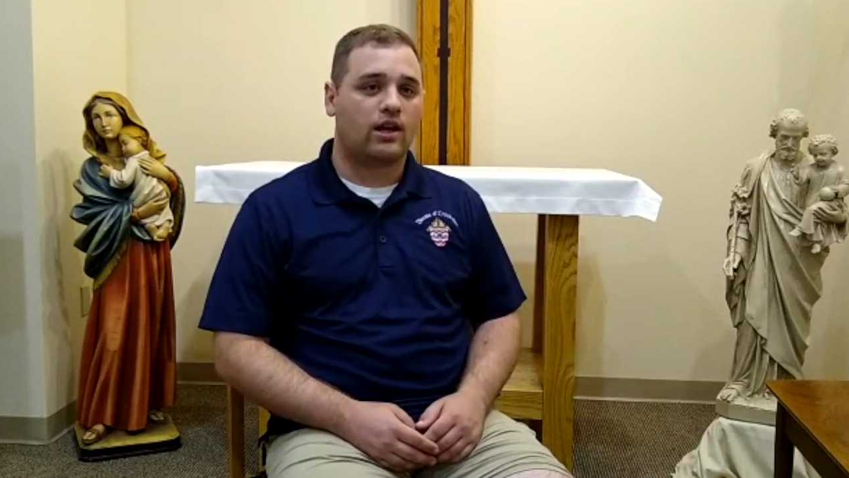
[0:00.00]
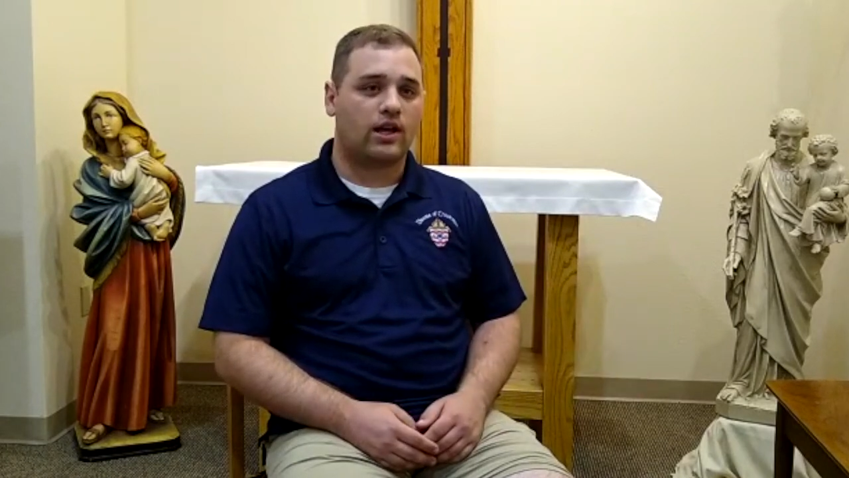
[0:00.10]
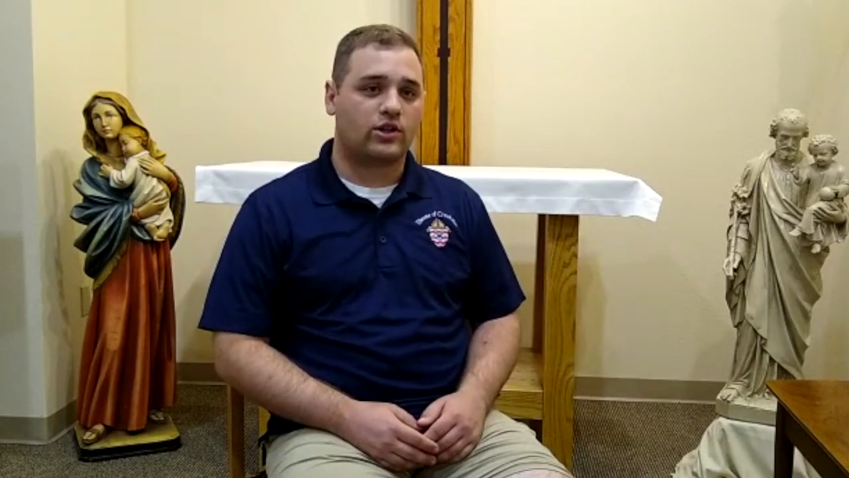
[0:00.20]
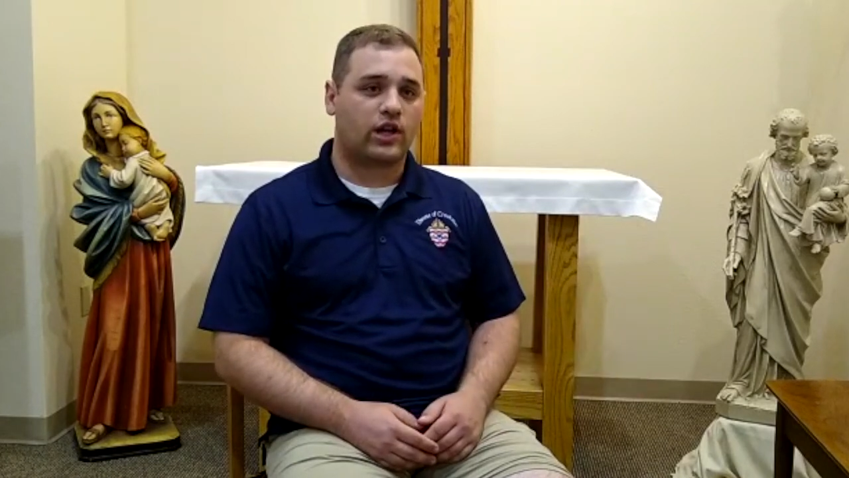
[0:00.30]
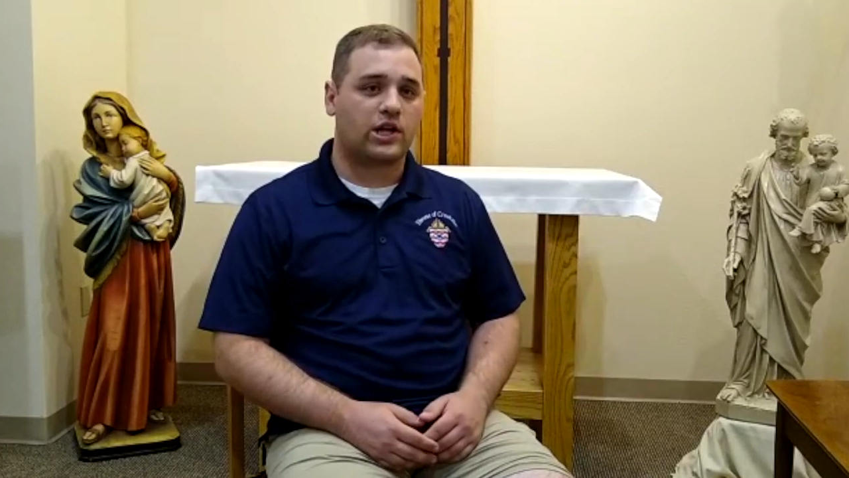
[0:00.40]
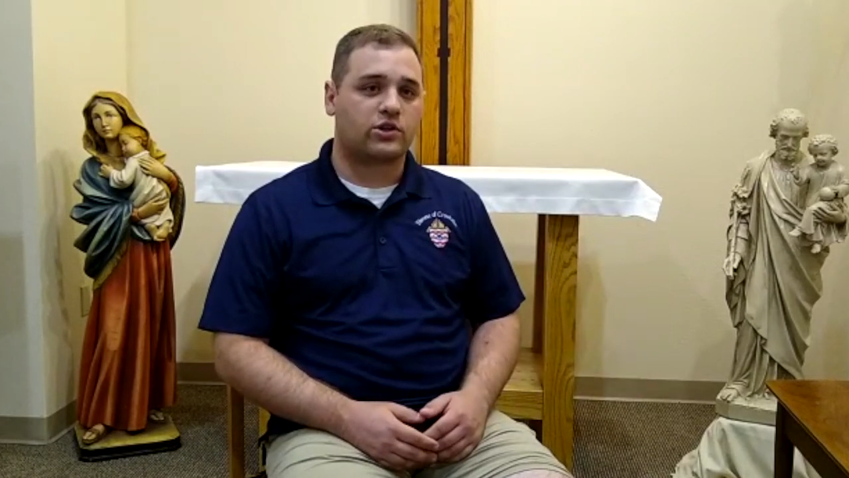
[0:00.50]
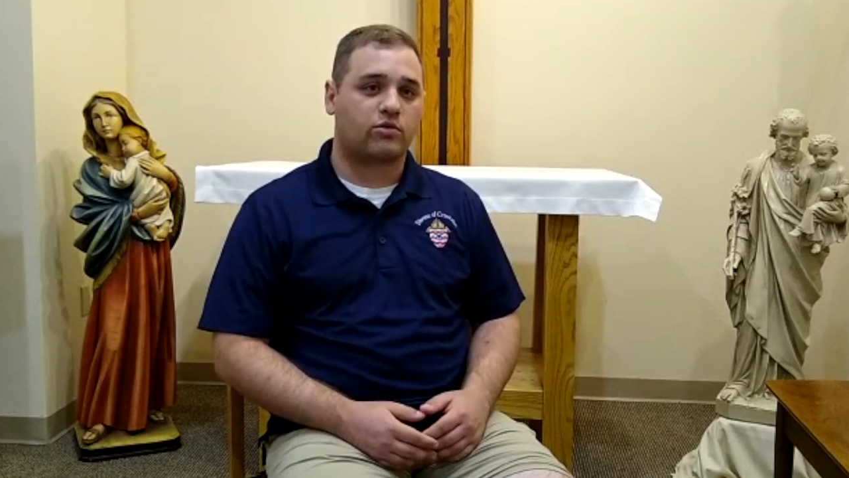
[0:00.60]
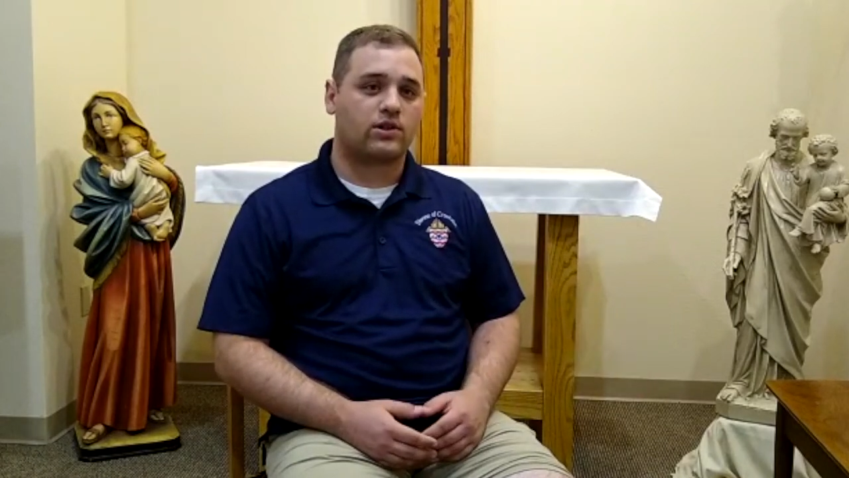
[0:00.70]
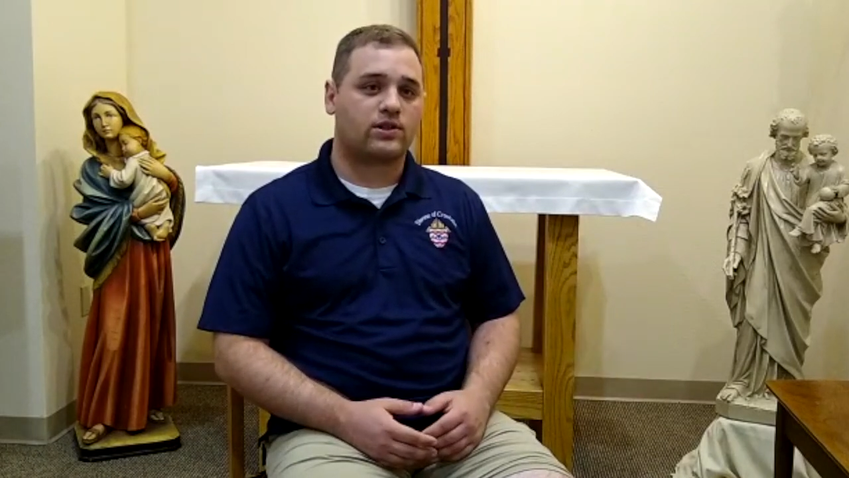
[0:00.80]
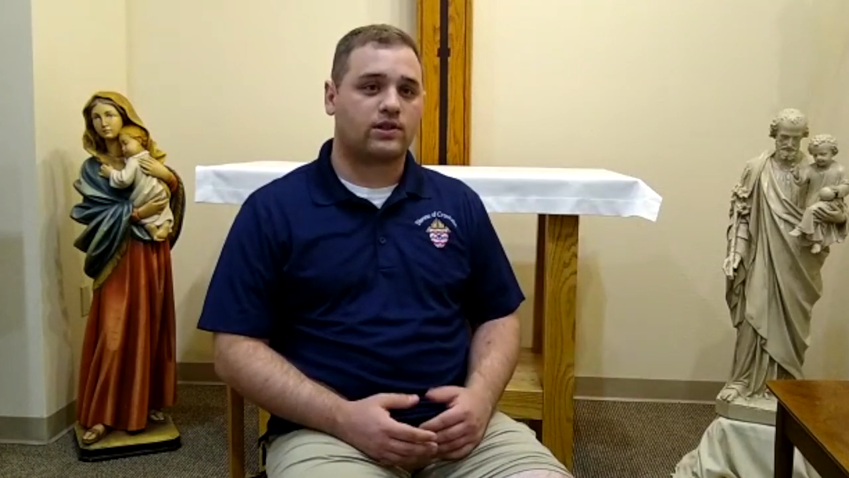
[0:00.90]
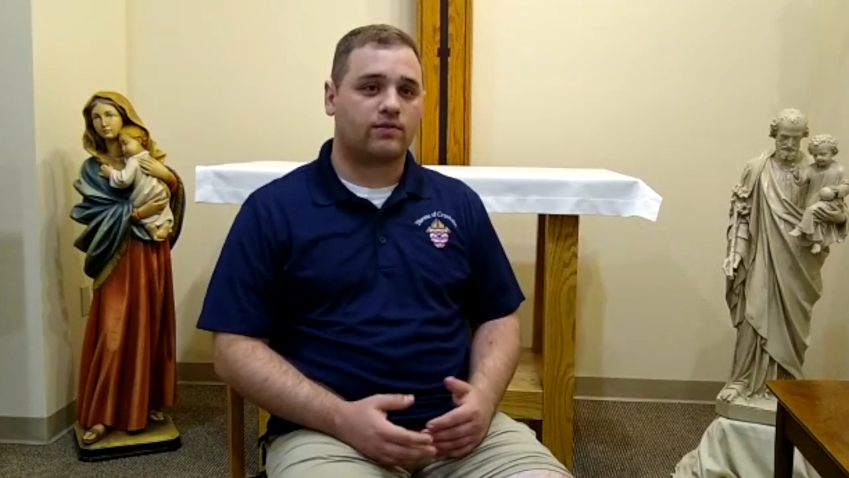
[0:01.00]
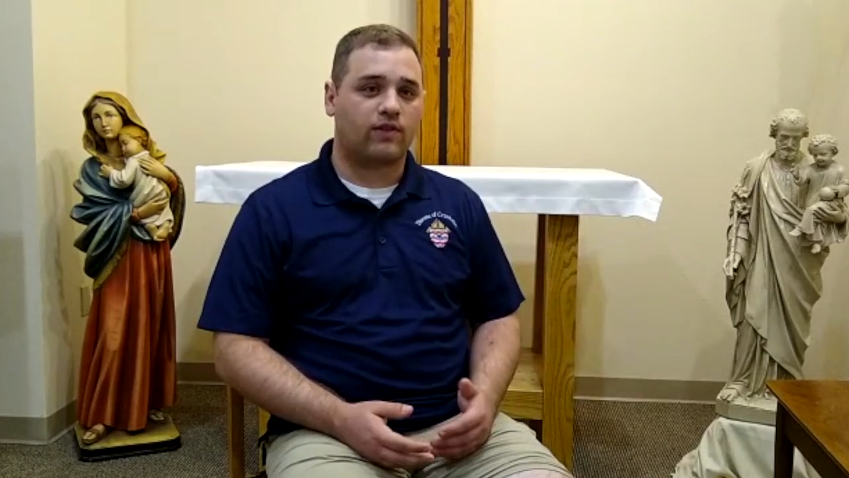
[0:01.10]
Education runs in the